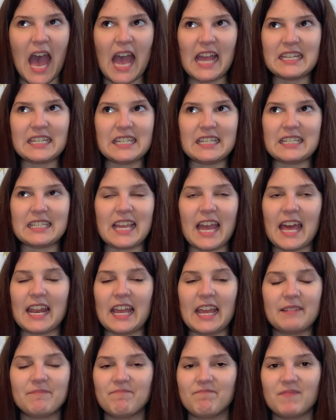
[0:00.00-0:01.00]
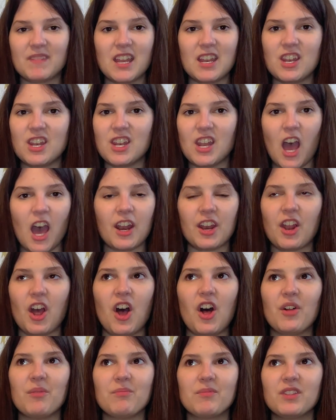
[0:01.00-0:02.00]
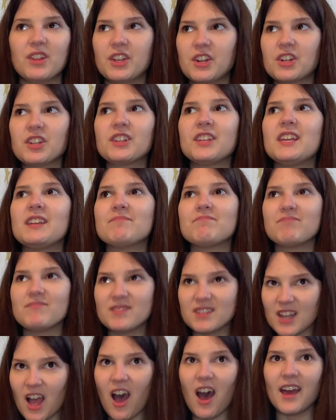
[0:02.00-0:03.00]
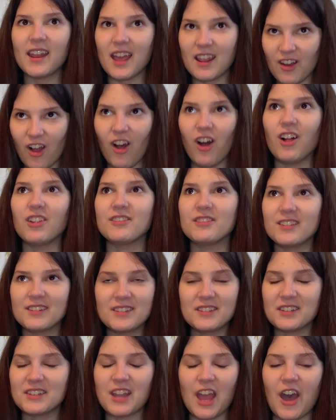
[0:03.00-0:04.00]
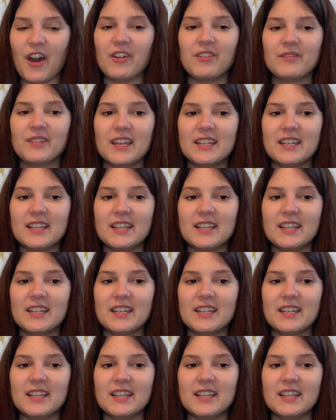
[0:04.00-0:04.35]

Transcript: I didn't get it. Not at all. Literally not at all. No.